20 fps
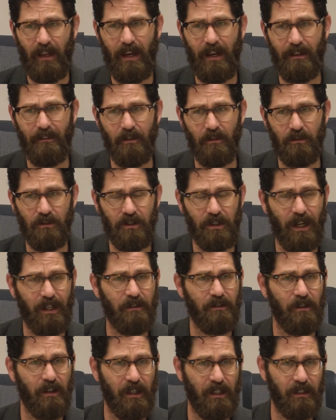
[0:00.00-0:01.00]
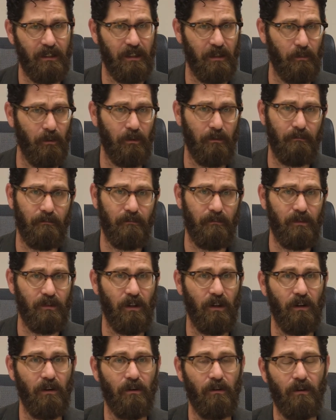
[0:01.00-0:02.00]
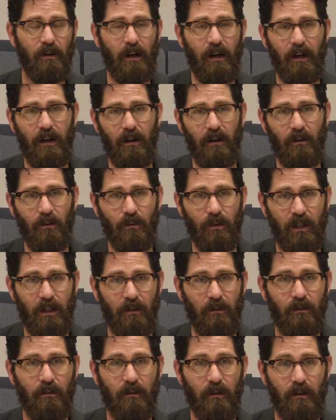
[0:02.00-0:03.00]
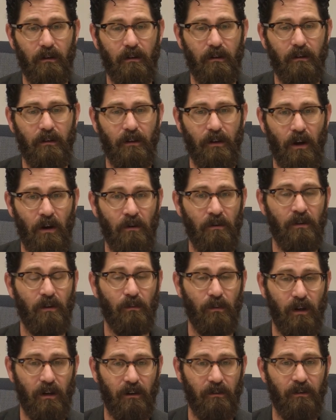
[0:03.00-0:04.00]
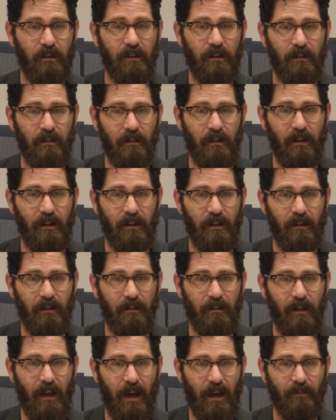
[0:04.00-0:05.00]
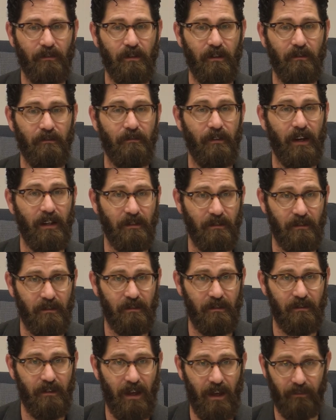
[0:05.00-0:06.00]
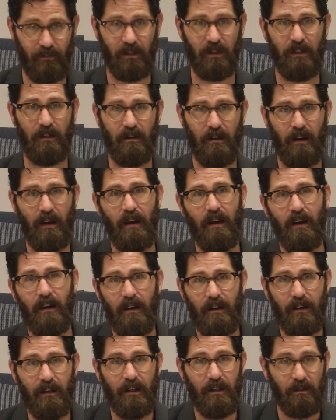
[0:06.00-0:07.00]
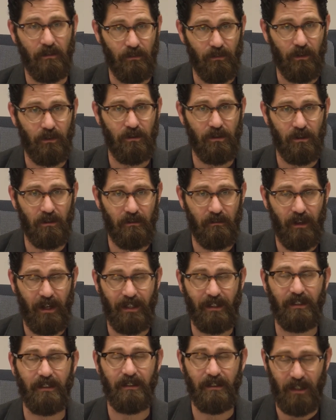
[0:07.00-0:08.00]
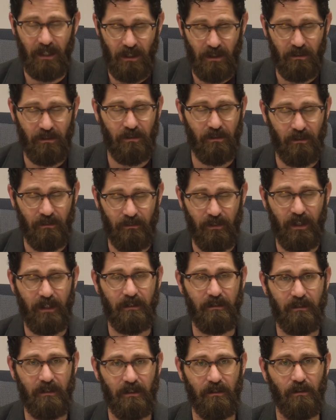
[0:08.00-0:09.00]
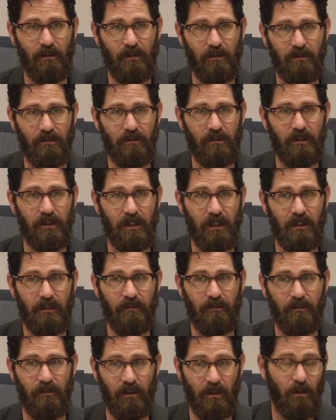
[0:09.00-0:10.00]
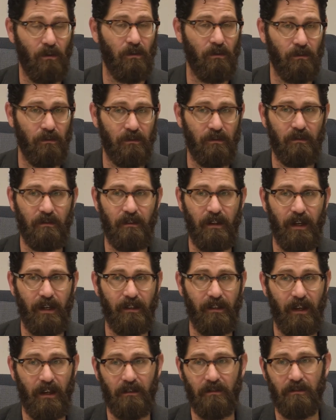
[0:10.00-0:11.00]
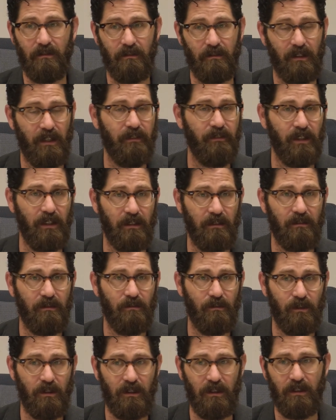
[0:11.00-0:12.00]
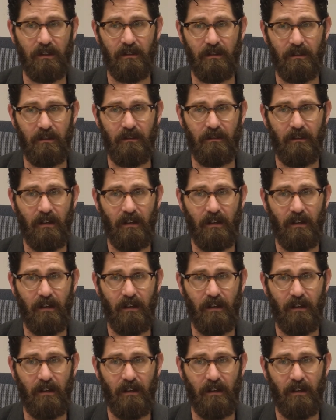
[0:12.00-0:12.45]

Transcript: and those checks are getting deeper. So, we know that we're going to have to invest heavily in the future and continue to invest in order to achieve the goals that Council has given us, which is